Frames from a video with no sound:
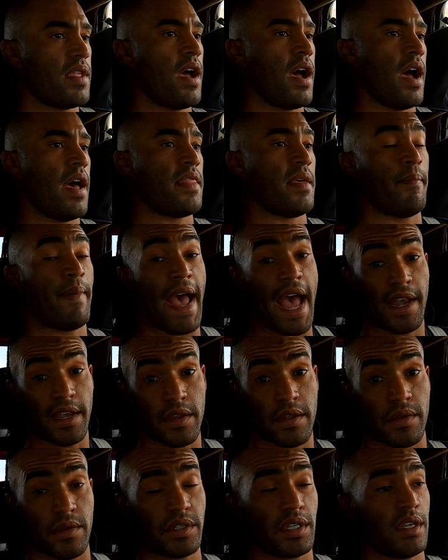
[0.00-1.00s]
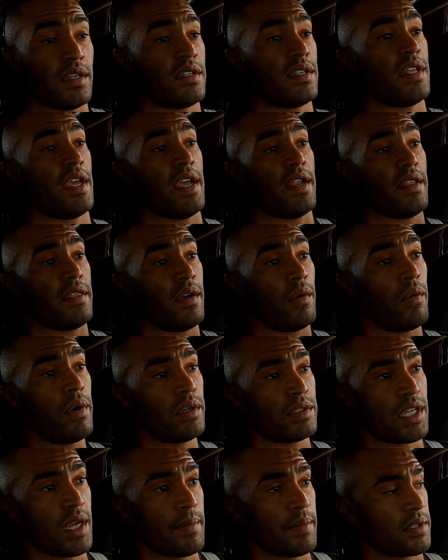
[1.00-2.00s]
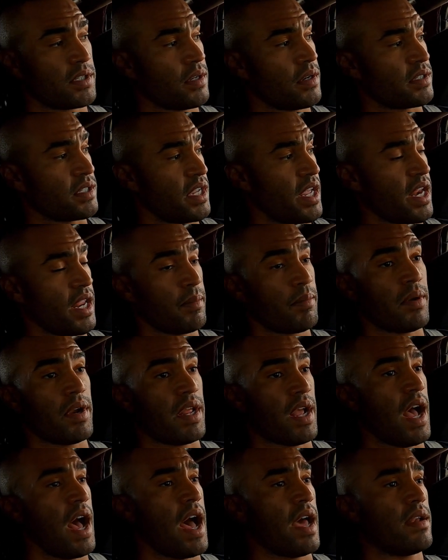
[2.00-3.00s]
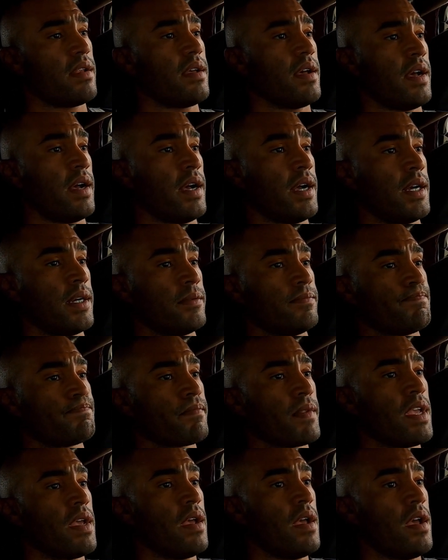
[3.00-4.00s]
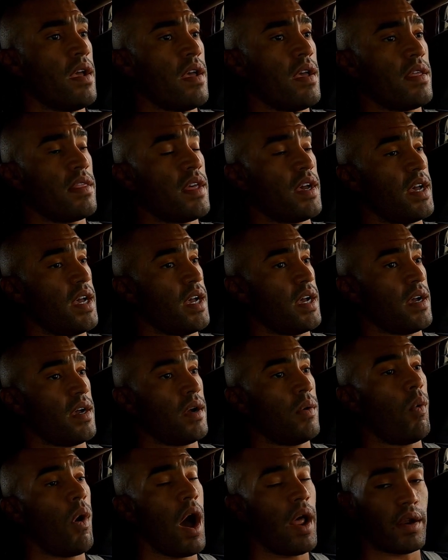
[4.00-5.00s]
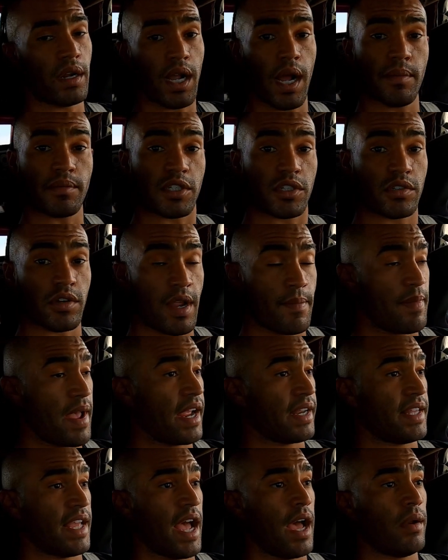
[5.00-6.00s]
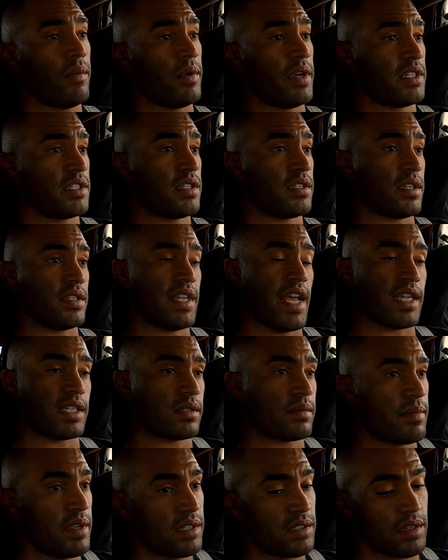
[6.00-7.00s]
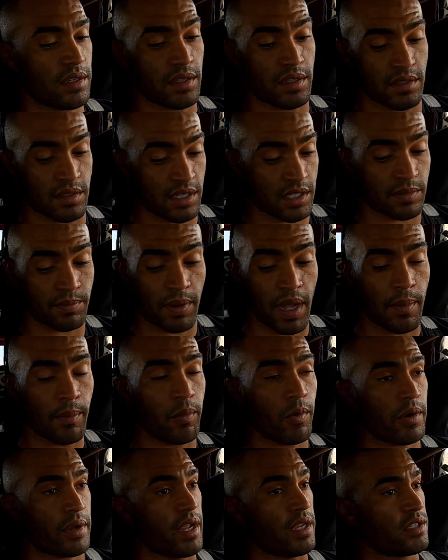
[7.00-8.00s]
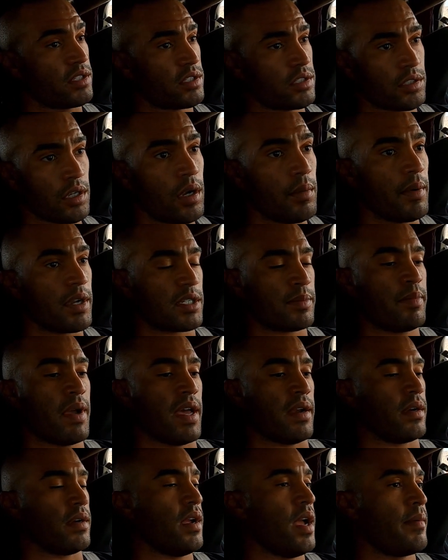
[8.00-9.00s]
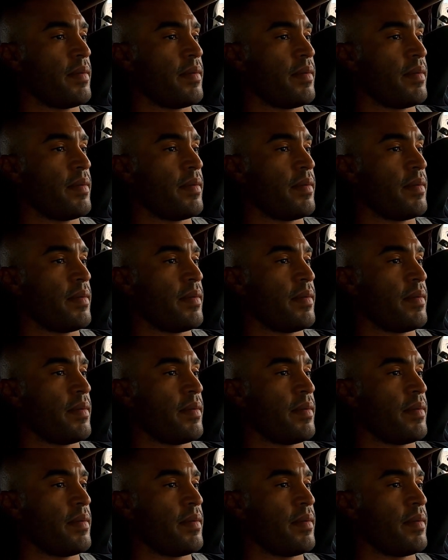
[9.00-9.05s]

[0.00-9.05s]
Uh, the bad news is that the oil temperature is getting pretty hot. Um, the water comes straight back down, which is a testament to this pump working so much better.